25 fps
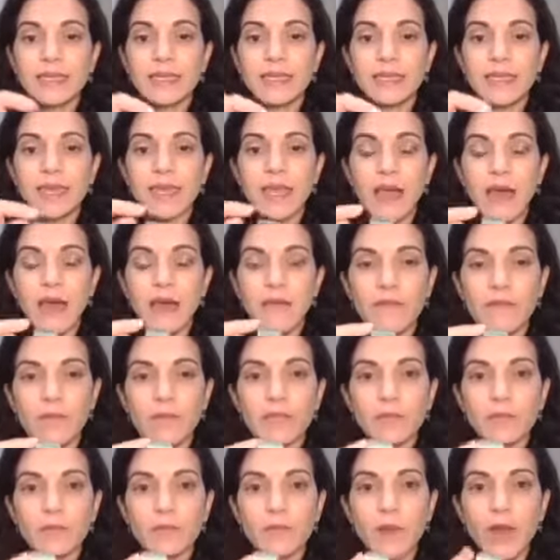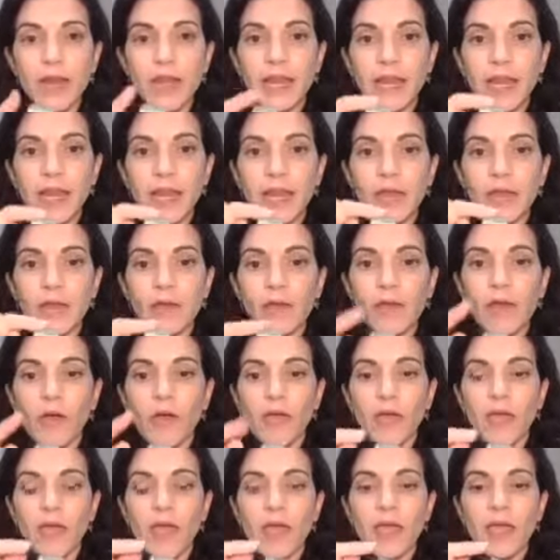they have this right angle,
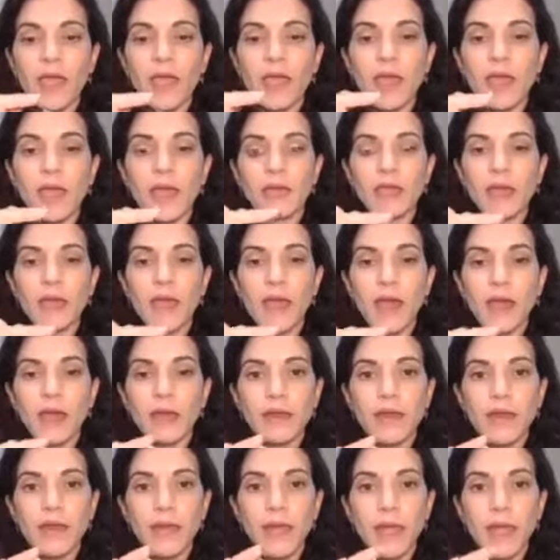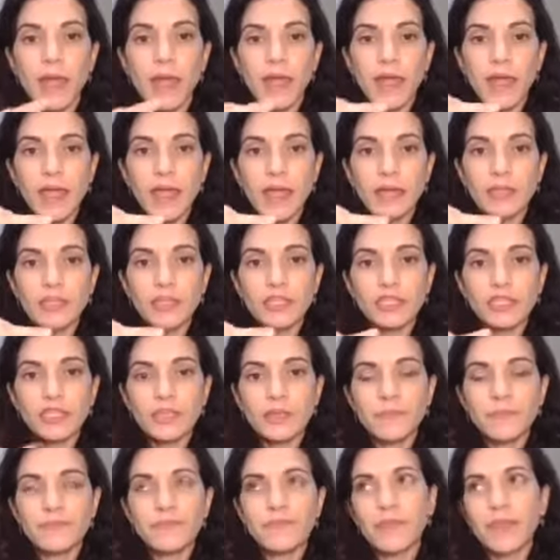and that edge
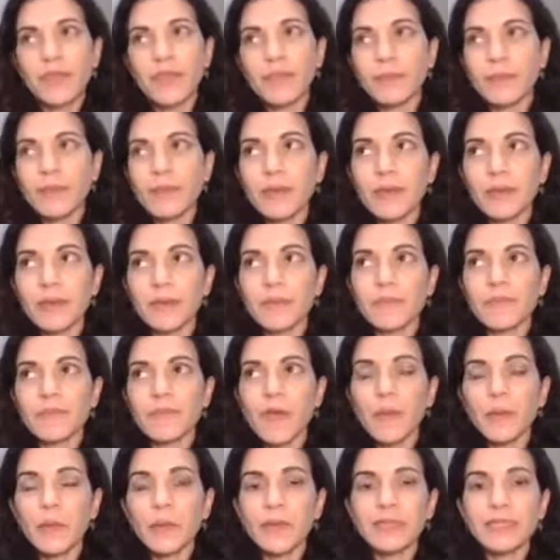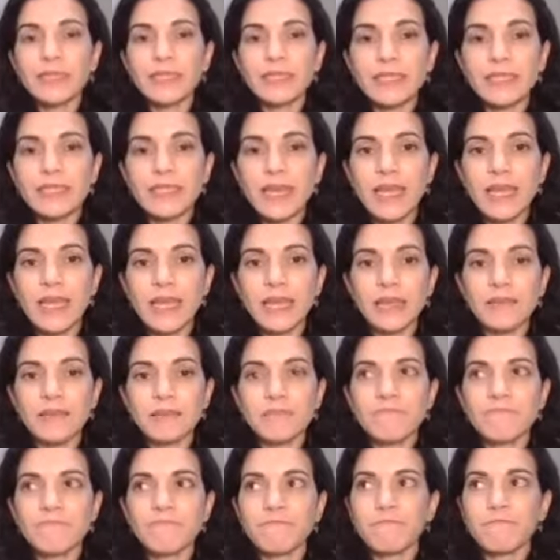can be, I wouldn't say,
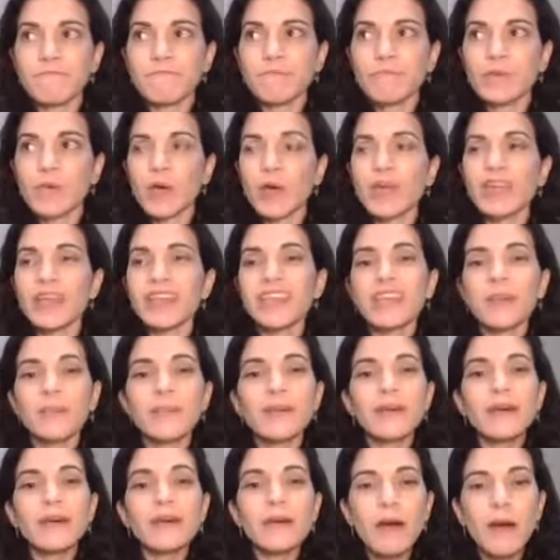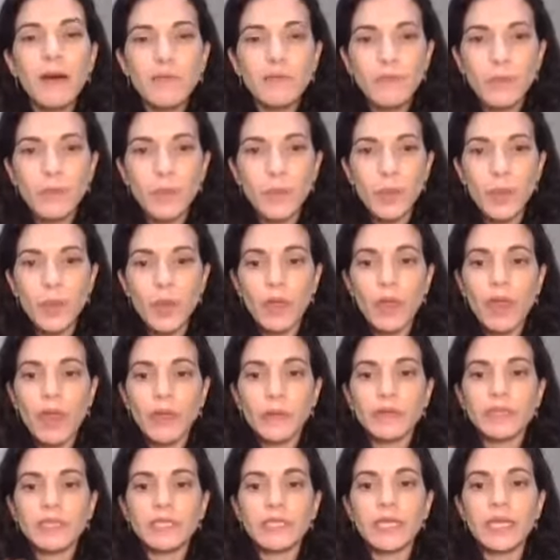well, it can be uncomfortable. I
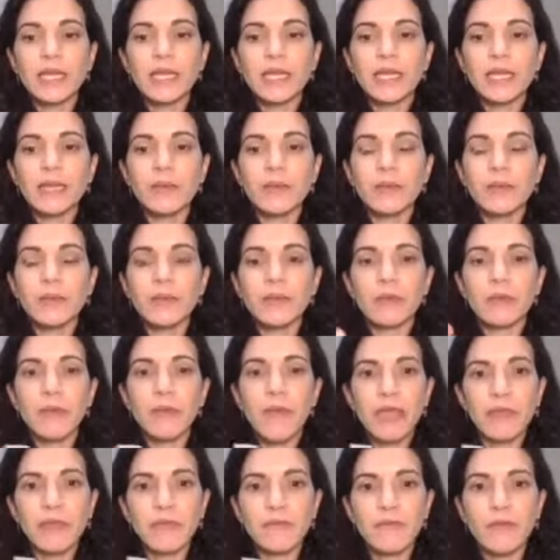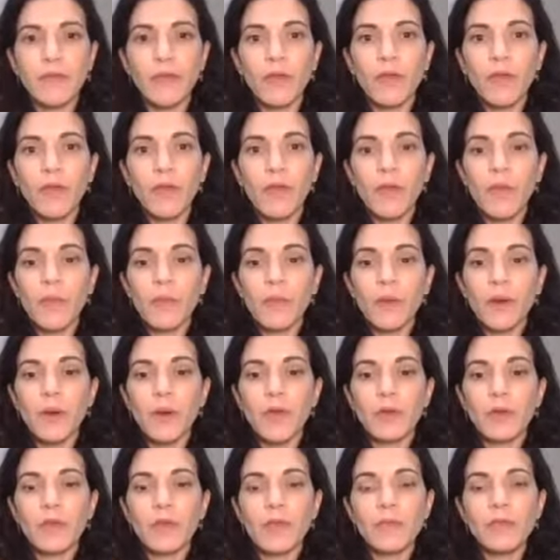wouldn't say it can be painful,
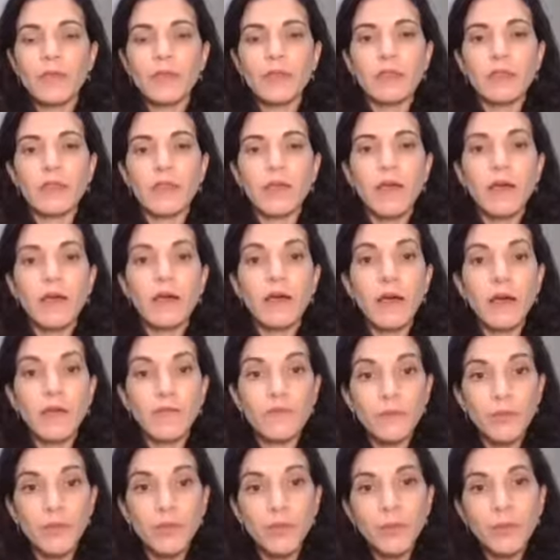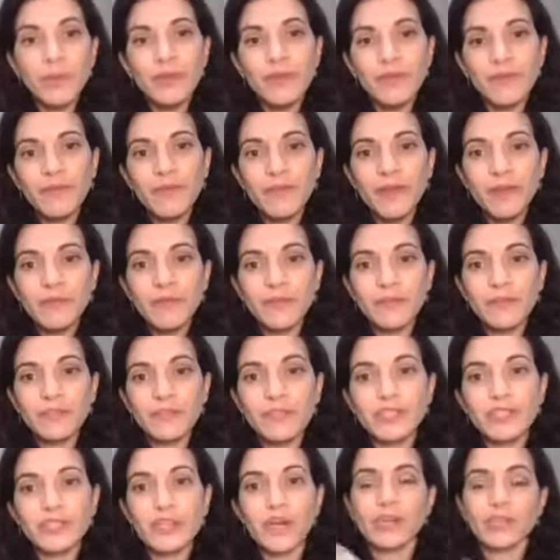but it can be a little bit uncomfortable when you very
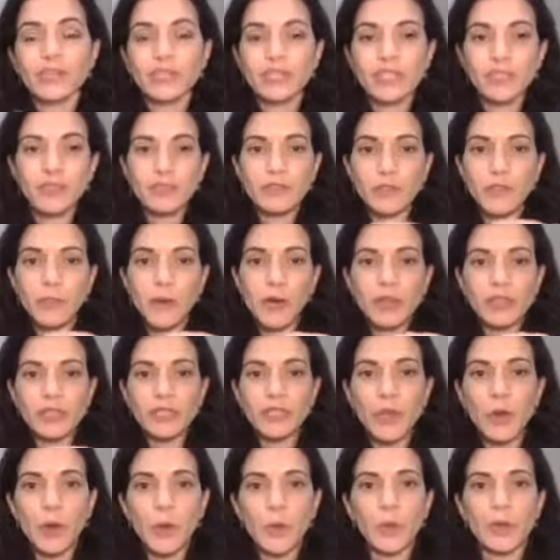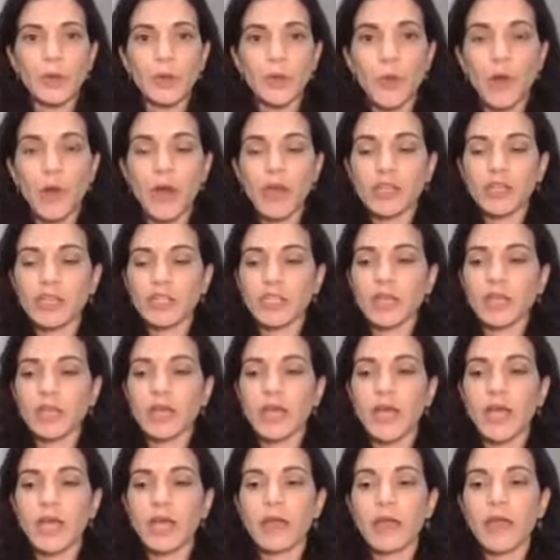first start to use a bar of soap and you're washing.
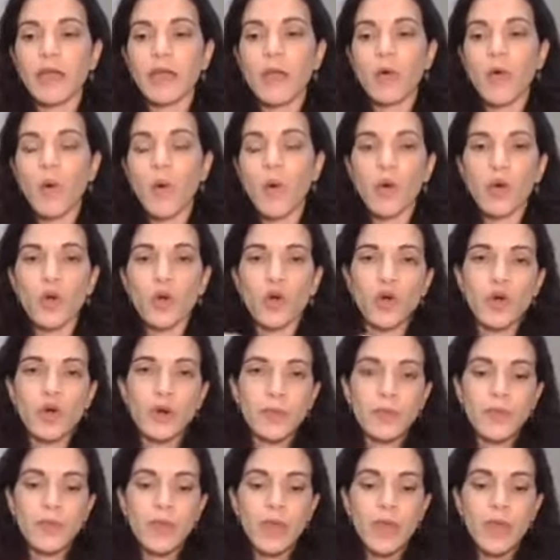That corner